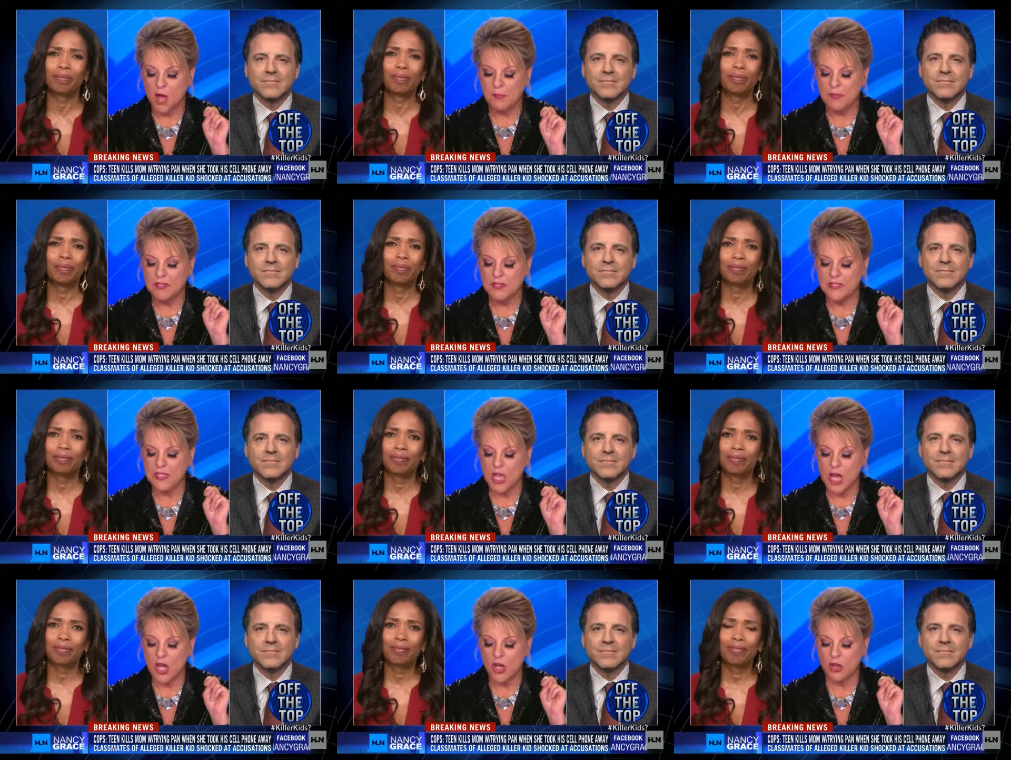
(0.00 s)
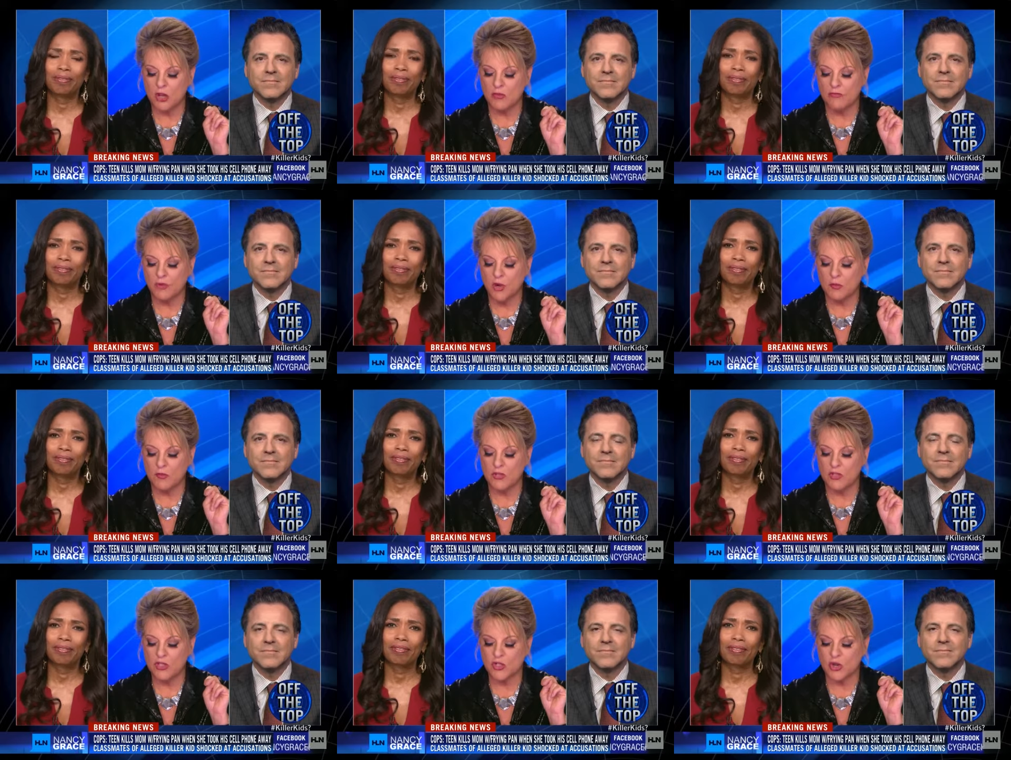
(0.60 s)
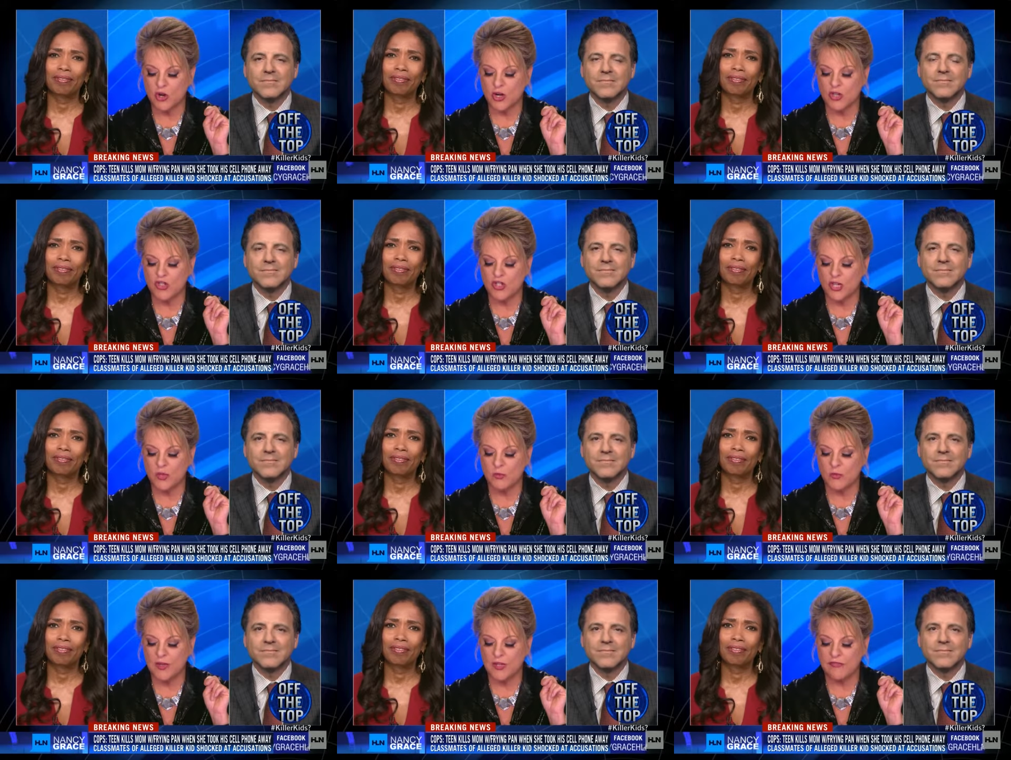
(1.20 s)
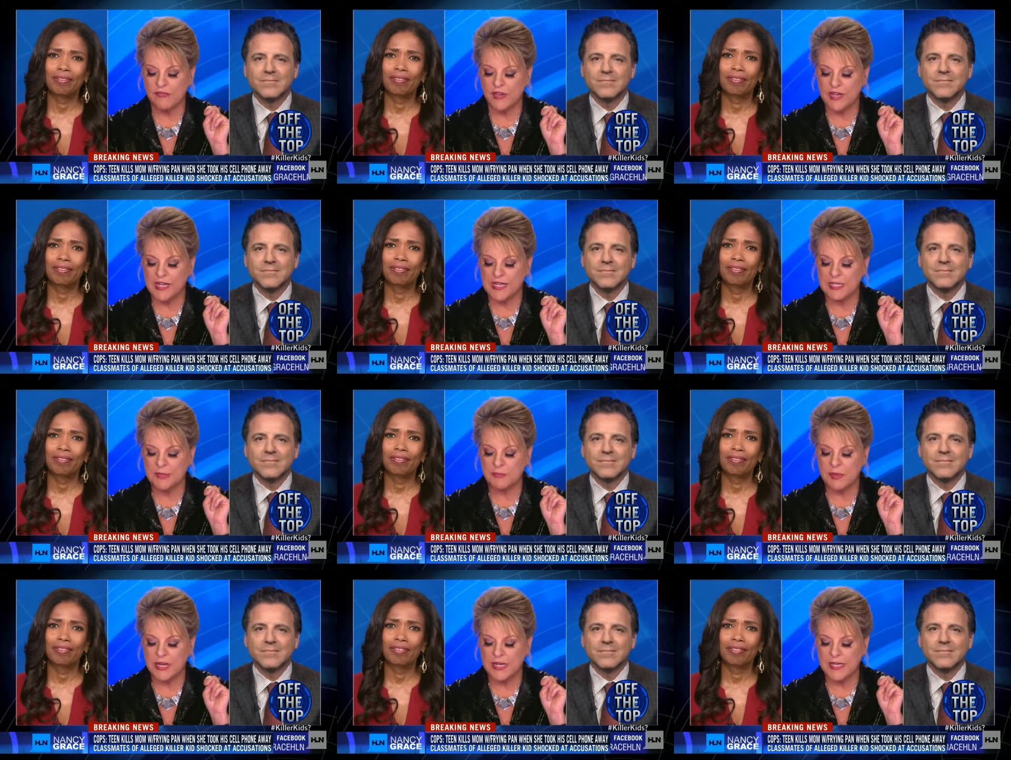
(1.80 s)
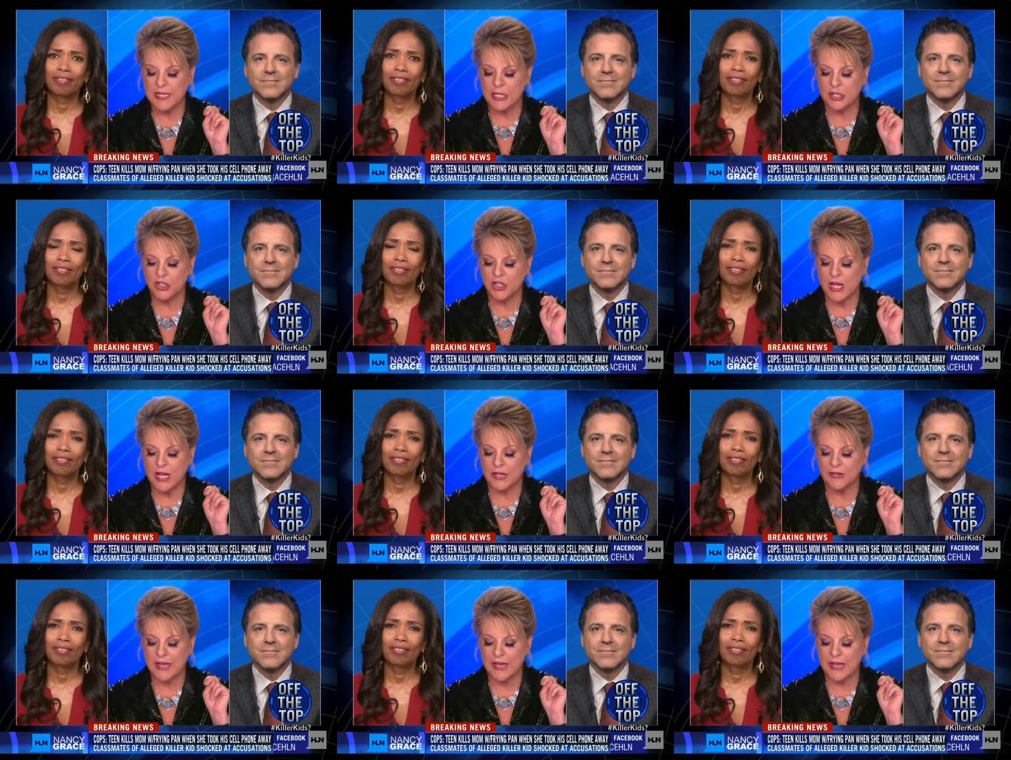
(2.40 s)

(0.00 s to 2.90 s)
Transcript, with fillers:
Speaker 1: Penzone, former sergeant with Phoenix PD child